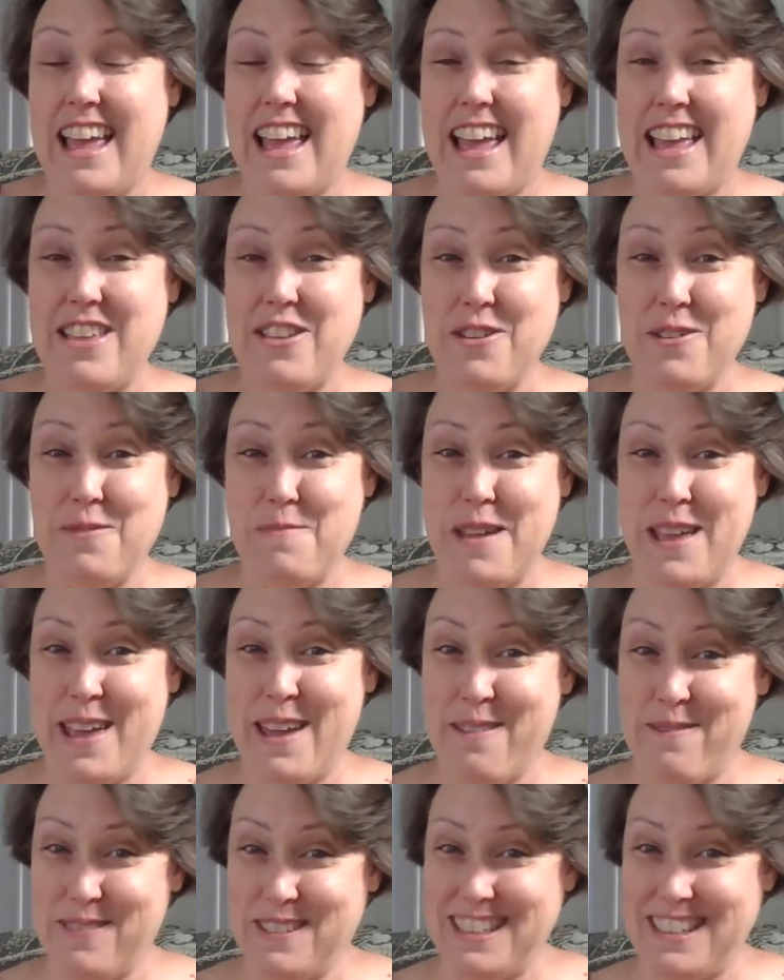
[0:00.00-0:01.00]
and you'll be
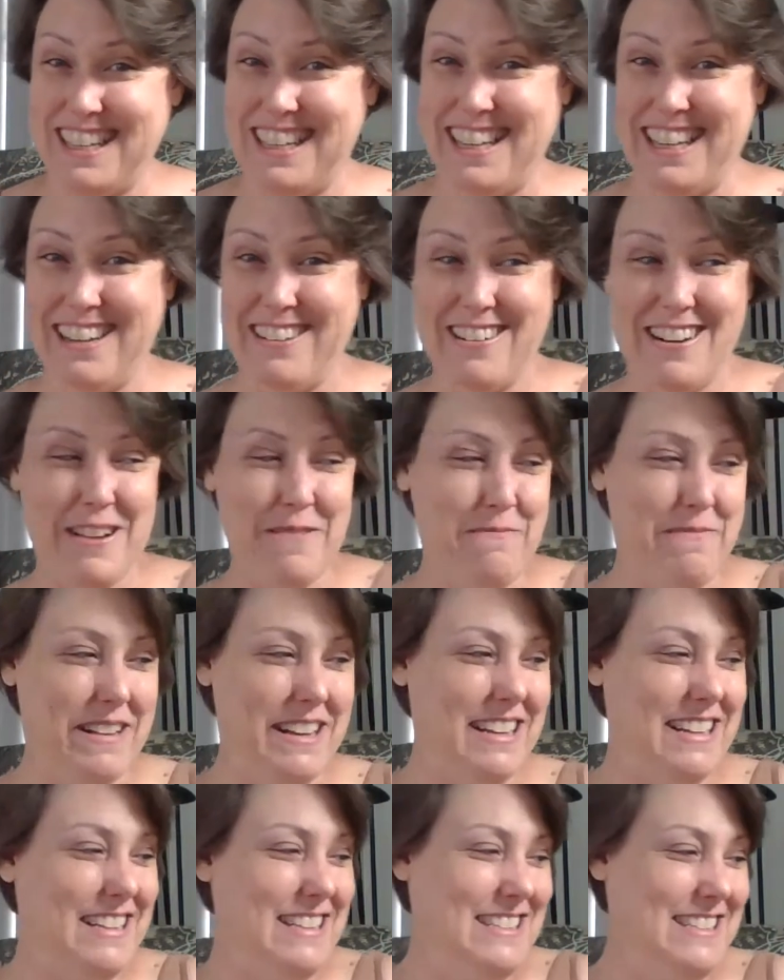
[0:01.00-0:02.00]
able to hear it, but
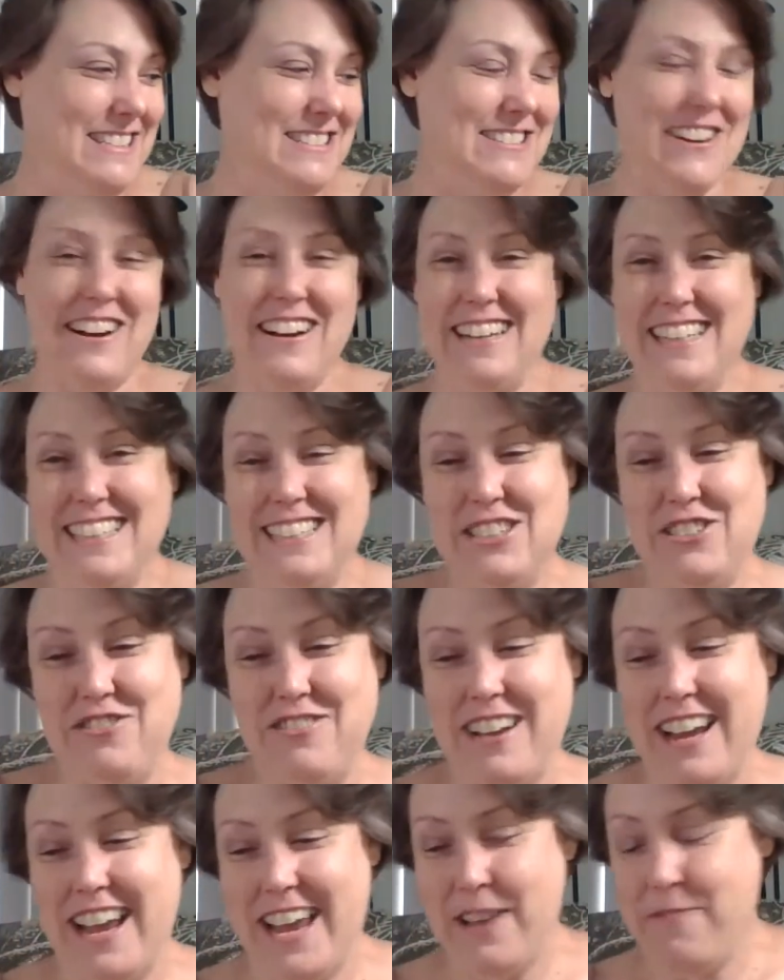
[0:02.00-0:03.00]
it is starting to
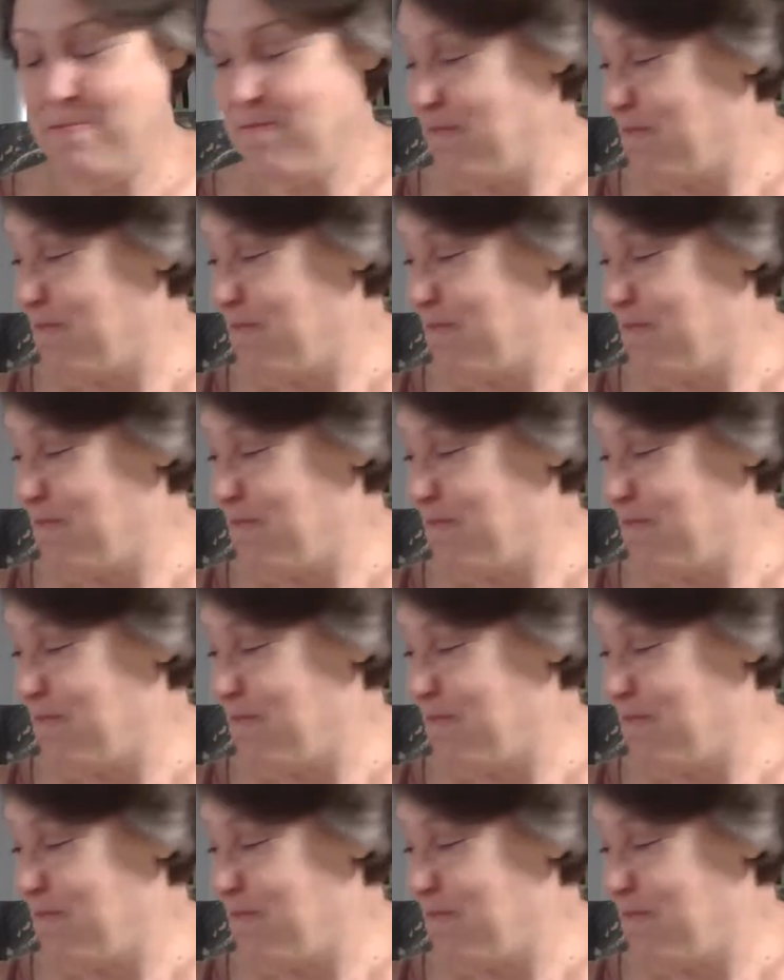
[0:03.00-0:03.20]
rain.